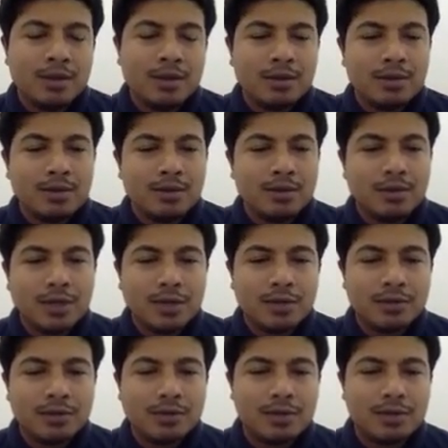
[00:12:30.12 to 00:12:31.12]
So you can
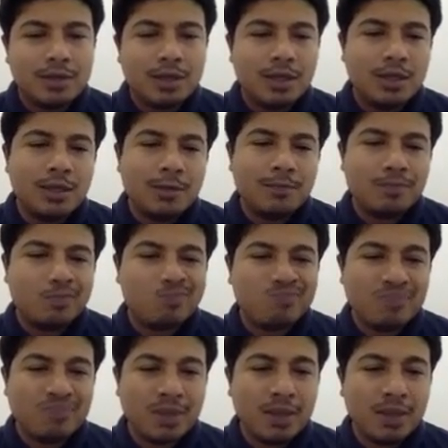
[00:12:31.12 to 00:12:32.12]
also say,
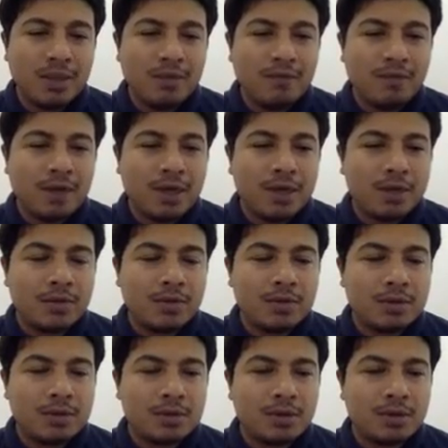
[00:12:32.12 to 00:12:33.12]
if I
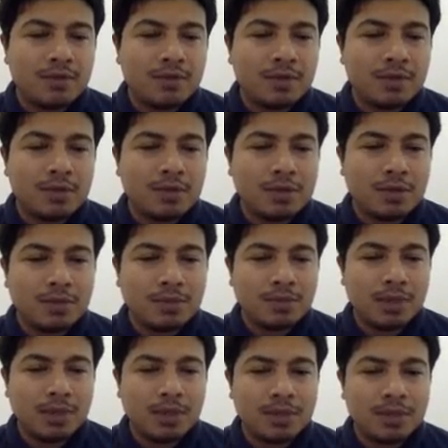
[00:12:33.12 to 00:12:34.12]
could travel to the
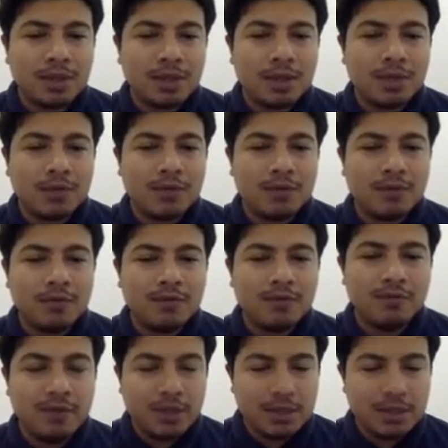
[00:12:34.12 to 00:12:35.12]
past, I
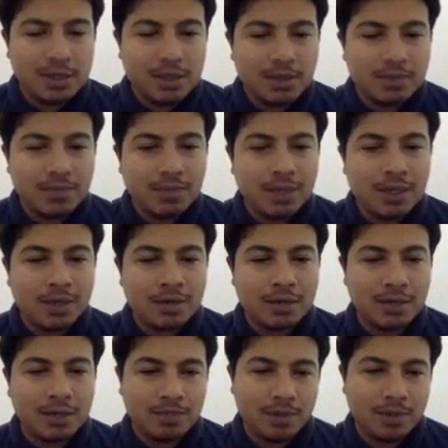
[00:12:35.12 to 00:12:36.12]
would visit my
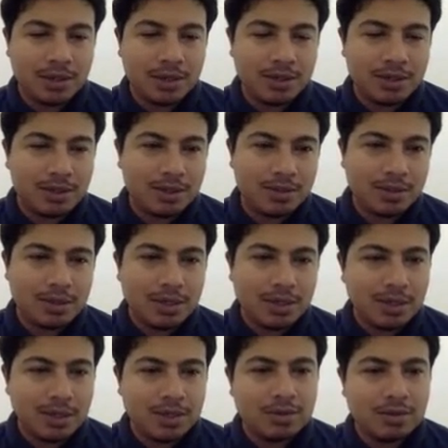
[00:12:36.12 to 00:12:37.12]
grandparents. So
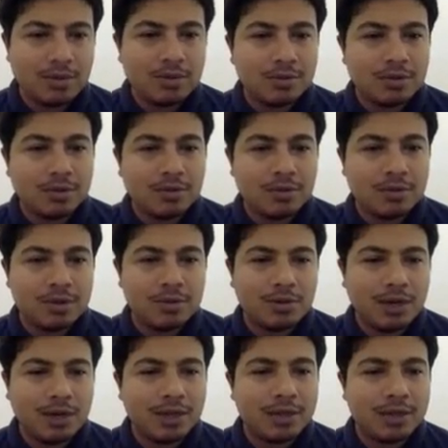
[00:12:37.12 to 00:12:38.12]
that is also
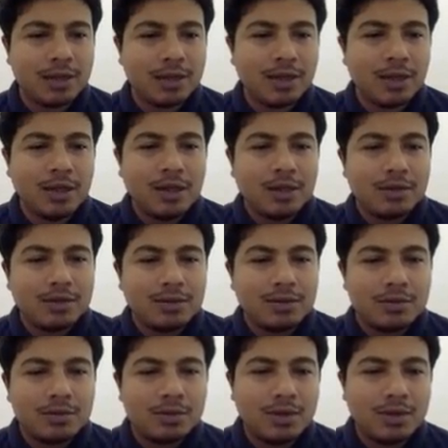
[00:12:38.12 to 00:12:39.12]
correct.
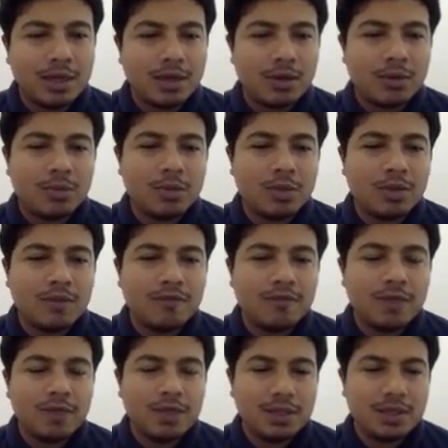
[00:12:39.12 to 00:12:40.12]
So you can observe
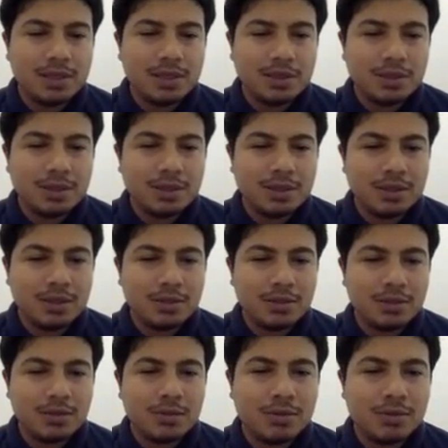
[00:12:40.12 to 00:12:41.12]
this sentence
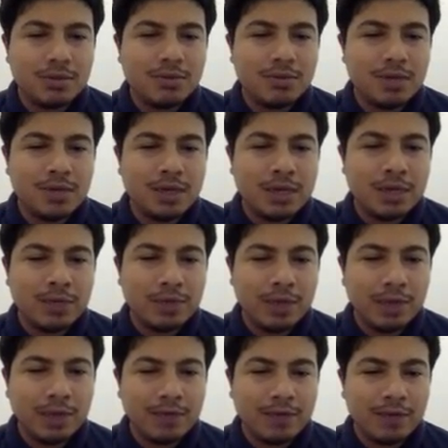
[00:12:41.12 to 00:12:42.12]
to the one that we
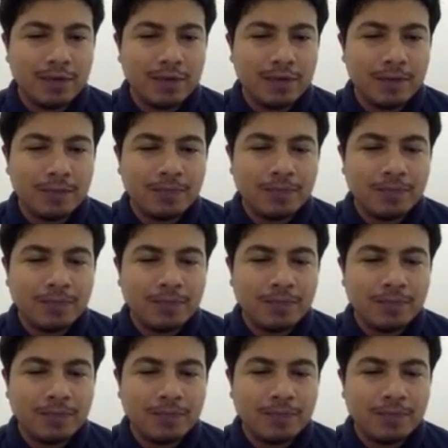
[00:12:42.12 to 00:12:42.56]
have here.